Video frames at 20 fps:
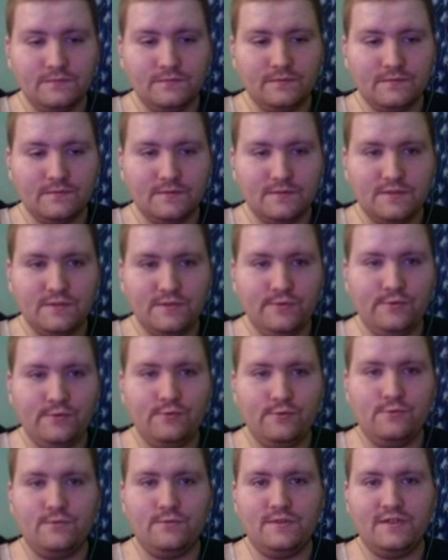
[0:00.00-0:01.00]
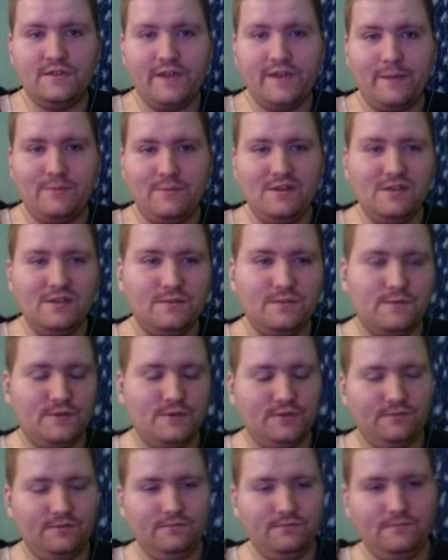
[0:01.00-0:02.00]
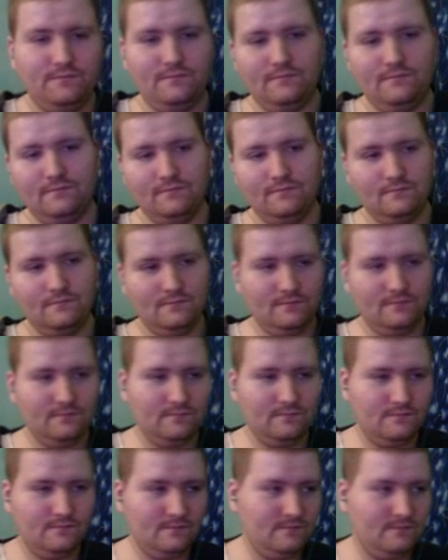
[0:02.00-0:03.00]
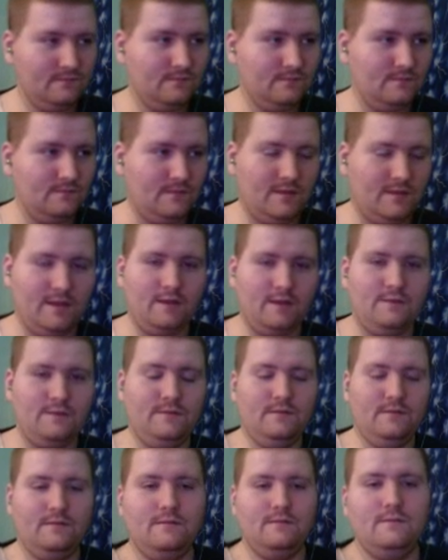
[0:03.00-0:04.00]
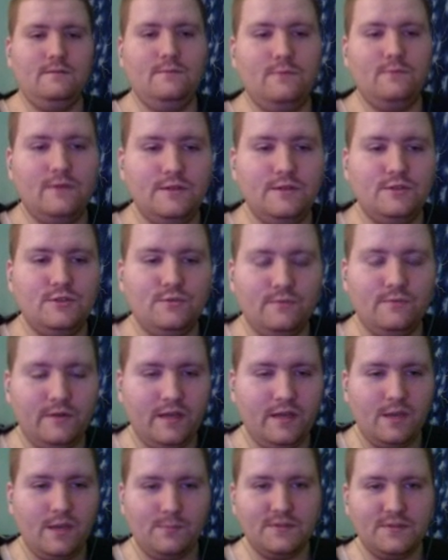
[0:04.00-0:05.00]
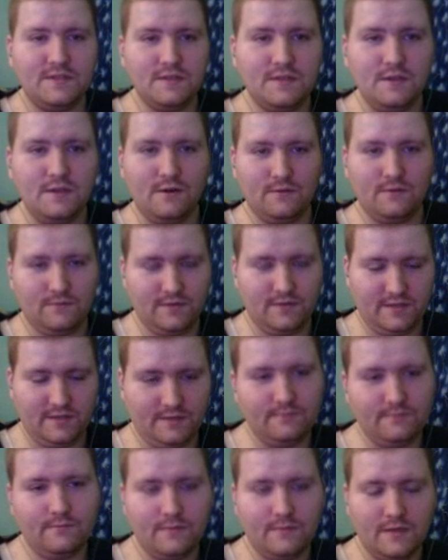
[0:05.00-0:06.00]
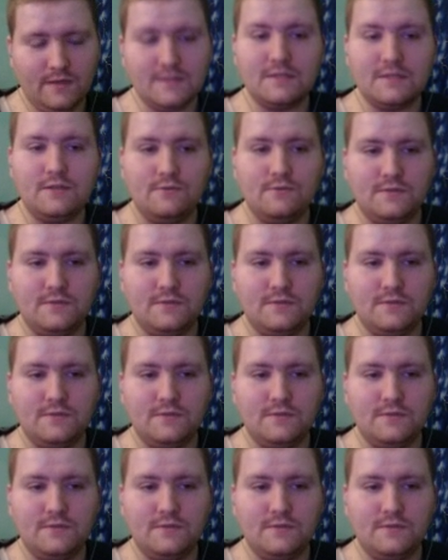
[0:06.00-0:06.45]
to the Japanese version. Now, watch what happens here when I execute this